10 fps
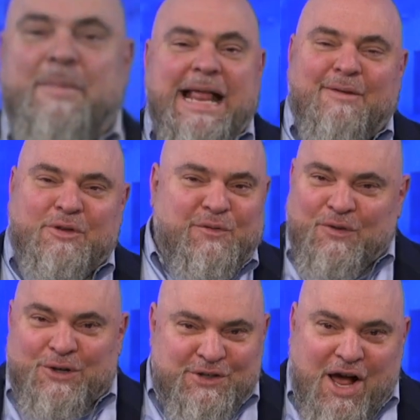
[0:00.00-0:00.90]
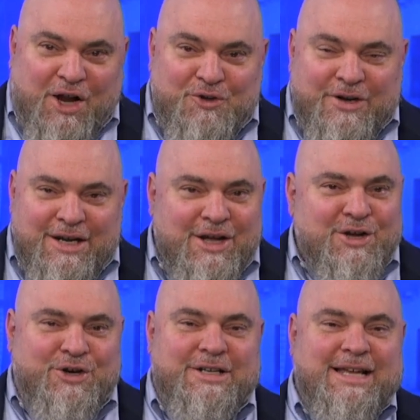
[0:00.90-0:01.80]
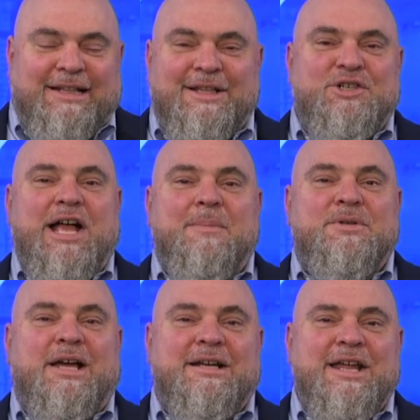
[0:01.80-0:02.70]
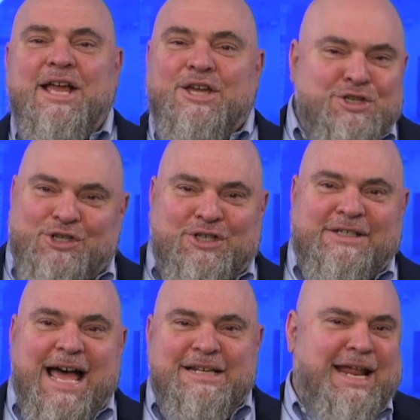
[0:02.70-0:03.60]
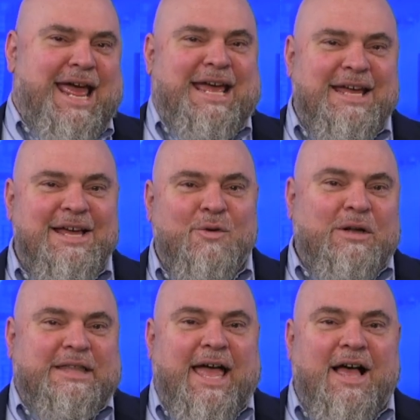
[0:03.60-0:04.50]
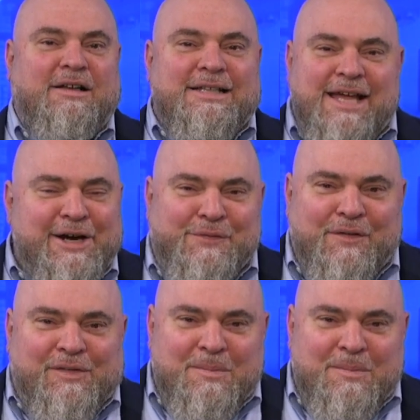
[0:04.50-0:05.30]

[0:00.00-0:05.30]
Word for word: mean, after the first 100 couldn't get the job done, you just decided, hey, what the hell, let's hire 50